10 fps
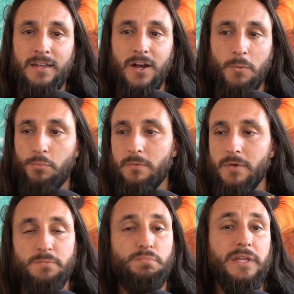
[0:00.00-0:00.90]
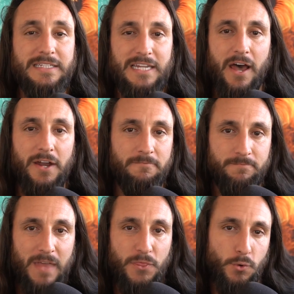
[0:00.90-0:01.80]
are pretty much bleak to none
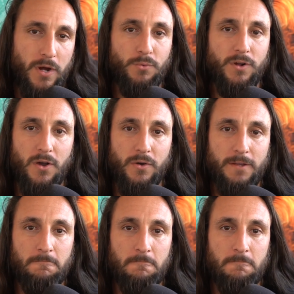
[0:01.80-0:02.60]
at the rate we're going